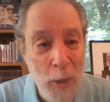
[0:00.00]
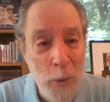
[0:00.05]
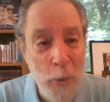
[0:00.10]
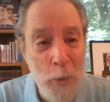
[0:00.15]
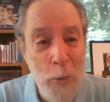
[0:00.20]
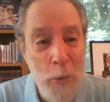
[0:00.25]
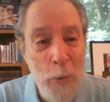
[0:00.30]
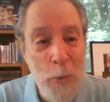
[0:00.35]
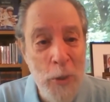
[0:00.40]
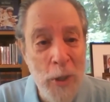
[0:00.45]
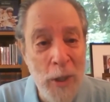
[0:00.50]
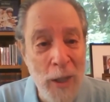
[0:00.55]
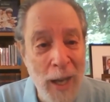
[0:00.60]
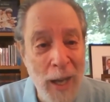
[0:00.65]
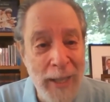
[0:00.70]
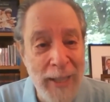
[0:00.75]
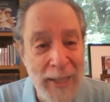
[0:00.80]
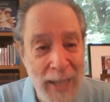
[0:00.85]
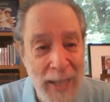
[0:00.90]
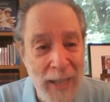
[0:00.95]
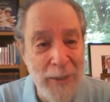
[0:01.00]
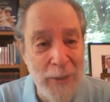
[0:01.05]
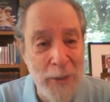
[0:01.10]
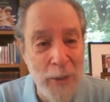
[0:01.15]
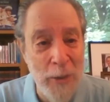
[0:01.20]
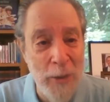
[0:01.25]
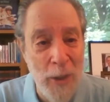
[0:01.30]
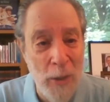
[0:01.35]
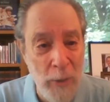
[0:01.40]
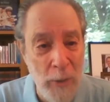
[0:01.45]
Who could I get to
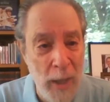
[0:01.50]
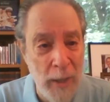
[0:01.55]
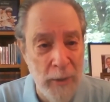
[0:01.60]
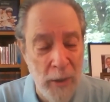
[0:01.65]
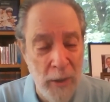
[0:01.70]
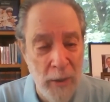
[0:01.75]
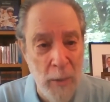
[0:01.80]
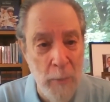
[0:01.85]
direct it?